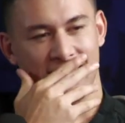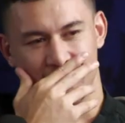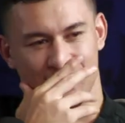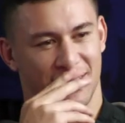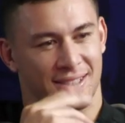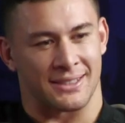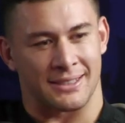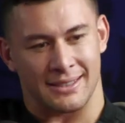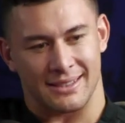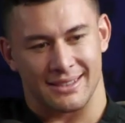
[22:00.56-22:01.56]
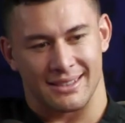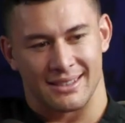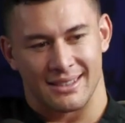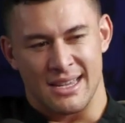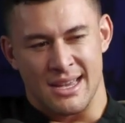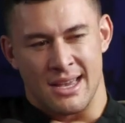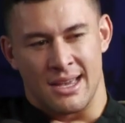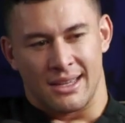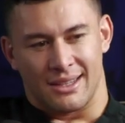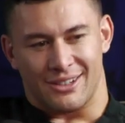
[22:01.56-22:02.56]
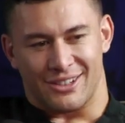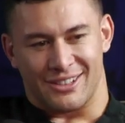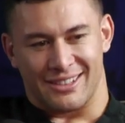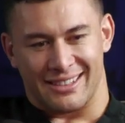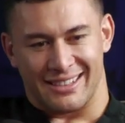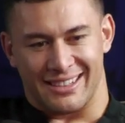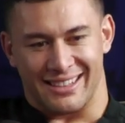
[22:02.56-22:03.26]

yeah, it was oh,